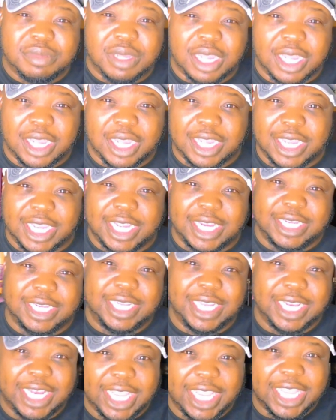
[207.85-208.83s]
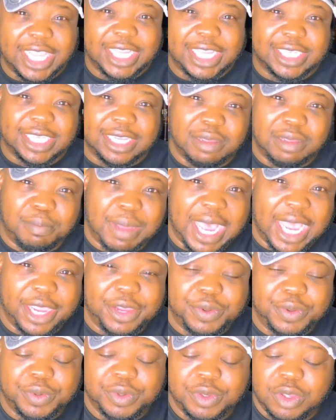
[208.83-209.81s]
The link is in the
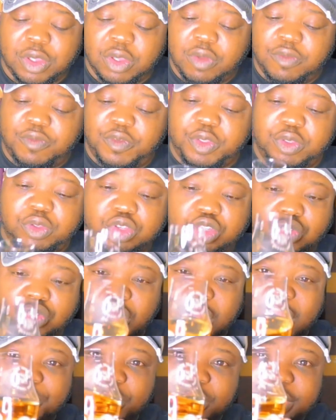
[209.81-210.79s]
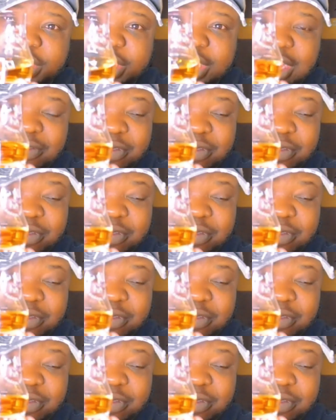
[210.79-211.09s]
bio for you to grab yourself the